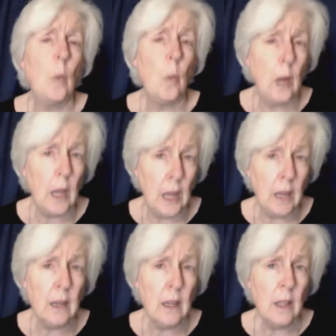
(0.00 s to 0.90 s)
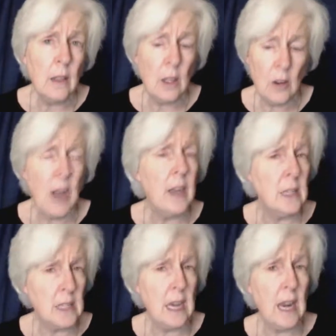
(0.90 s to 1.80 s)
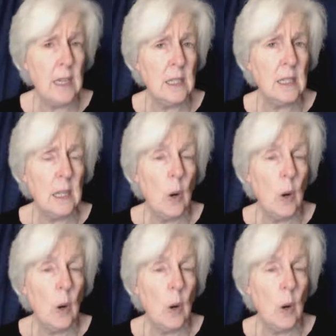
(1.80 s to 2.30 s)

In the United States,